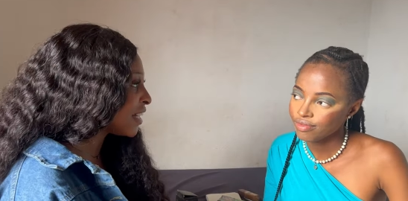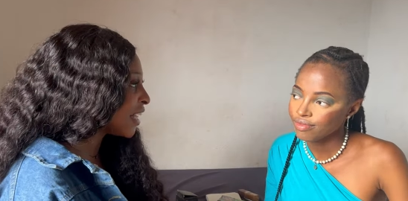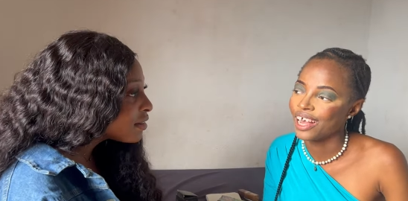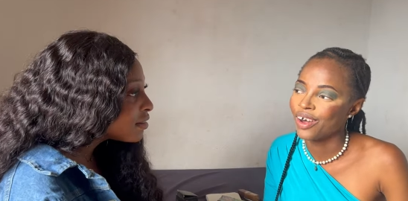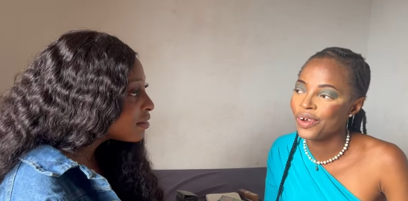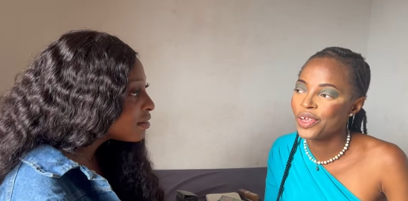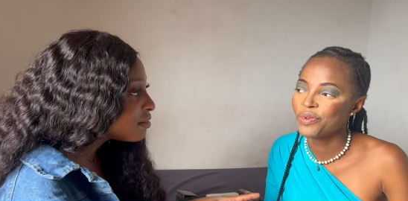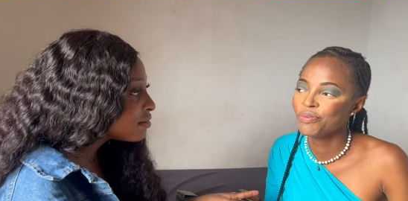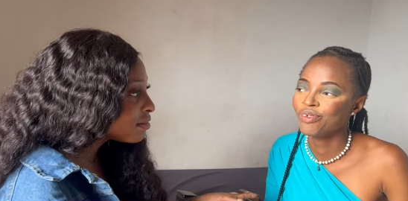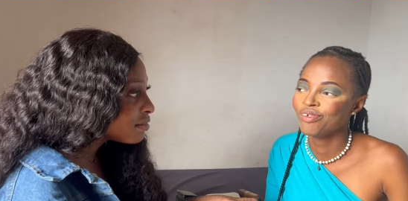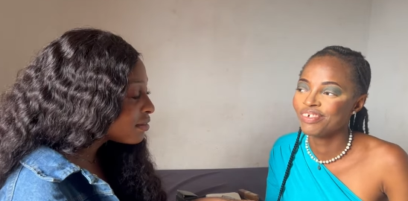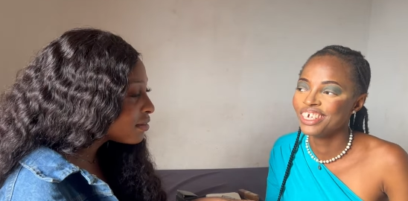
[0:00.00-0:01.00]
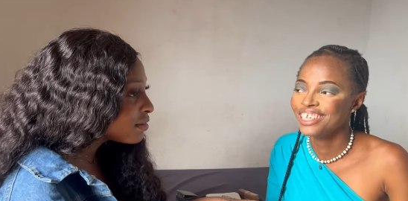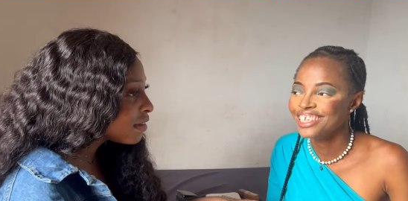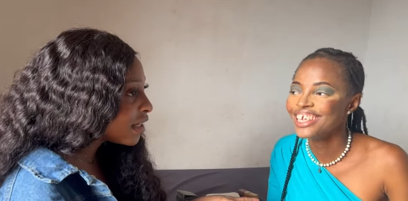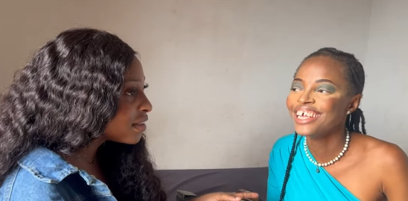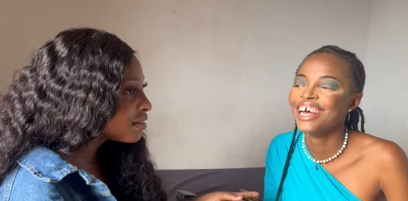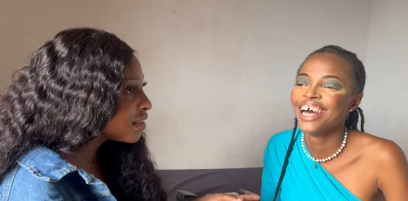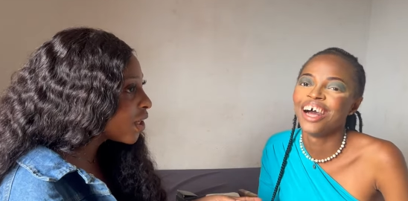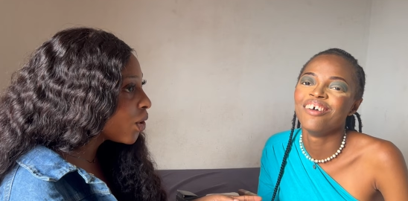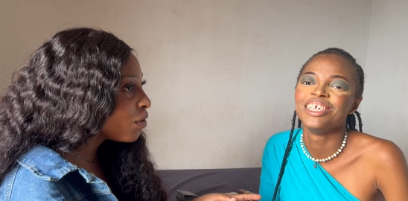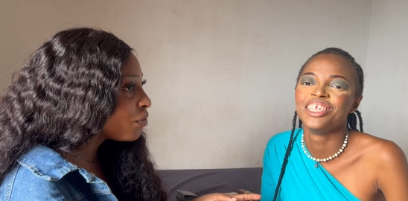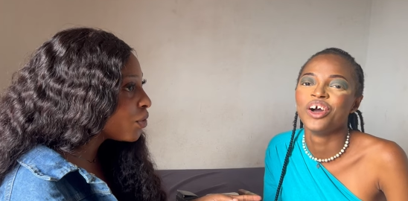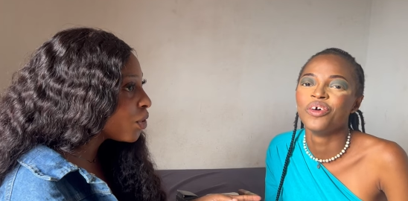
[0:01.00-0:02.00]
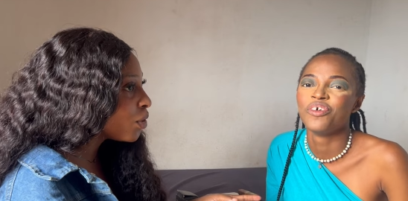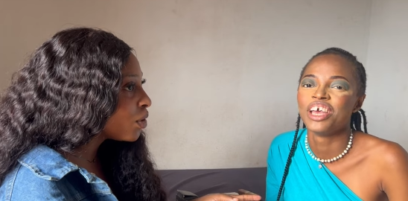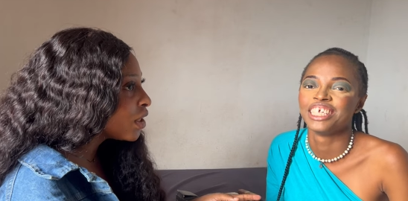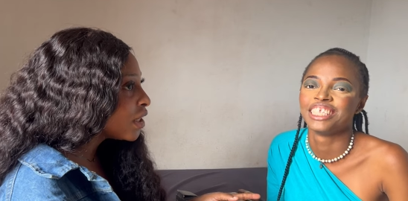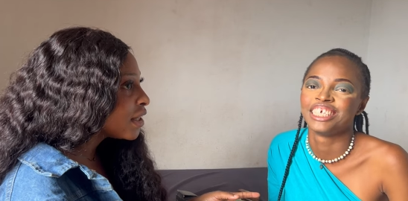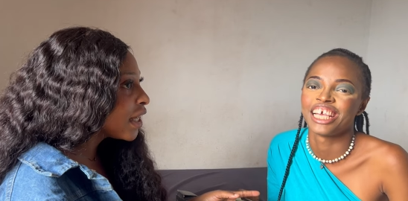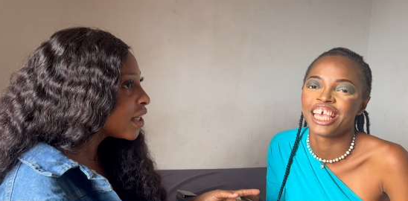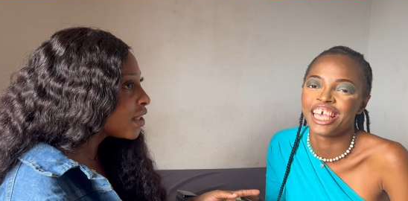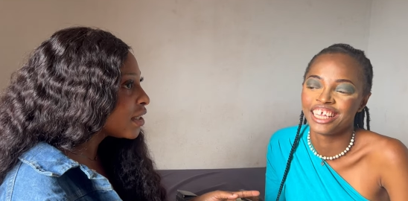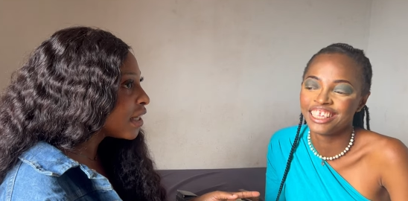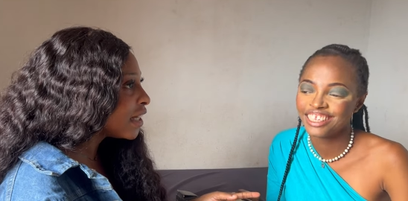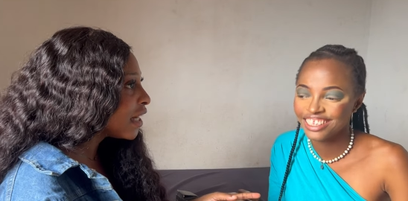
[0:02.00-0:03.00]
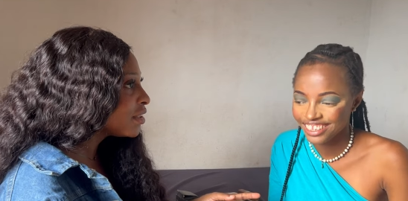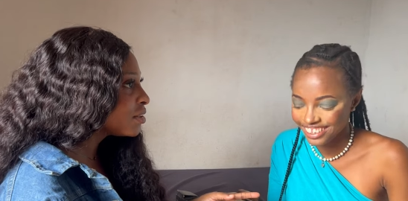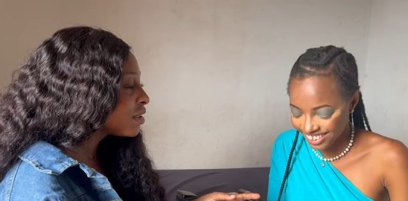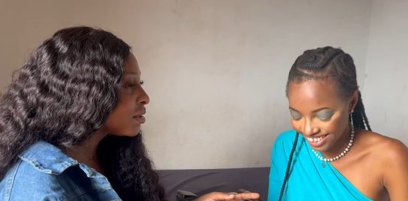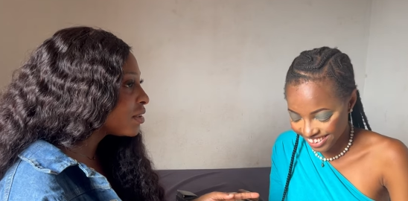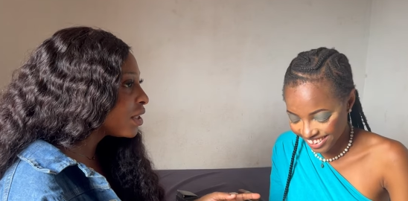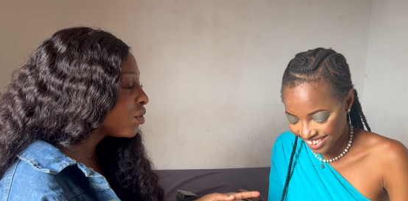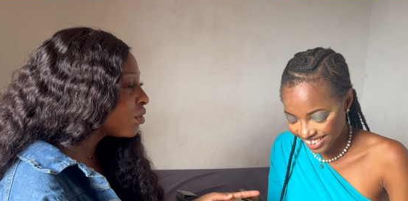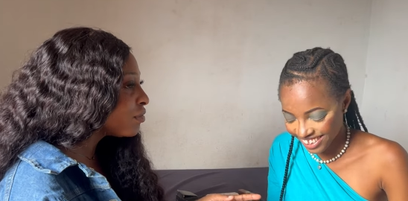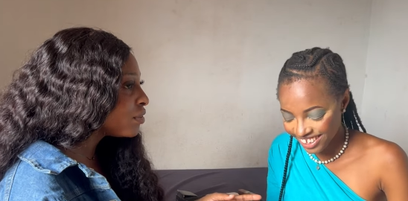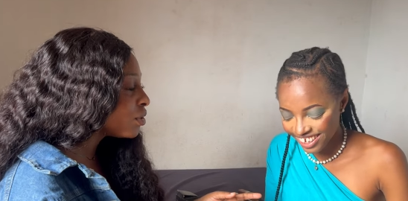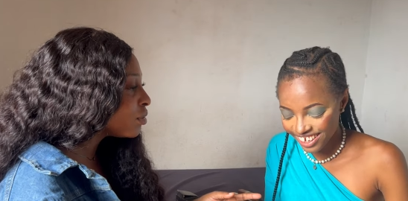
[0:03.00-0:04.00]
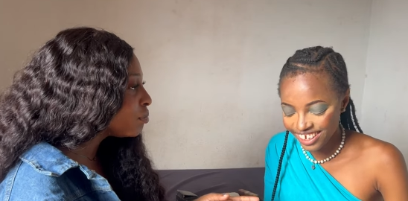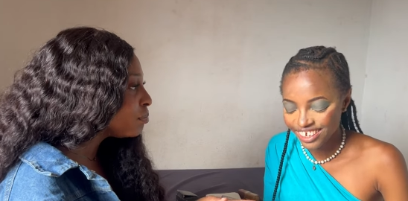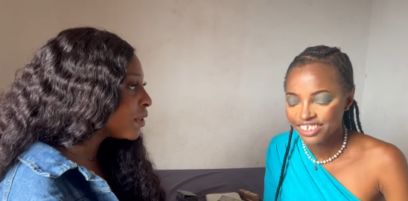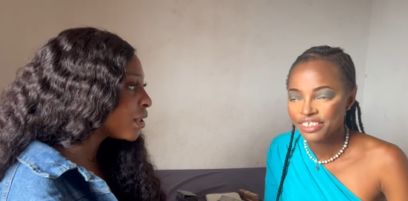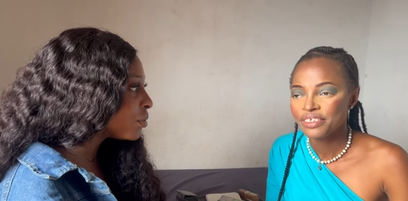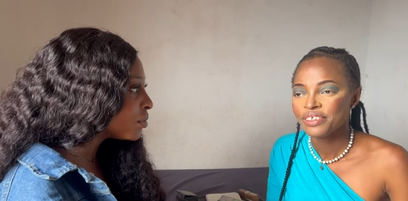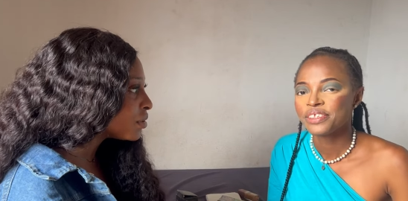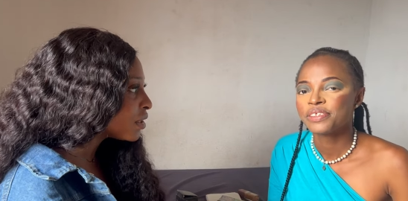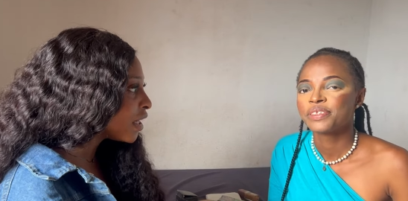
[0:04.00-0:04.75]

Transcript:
Speaker 1: like, how are you moving? Like, take how is your, your waist shaking? Like, I had to take off your belt.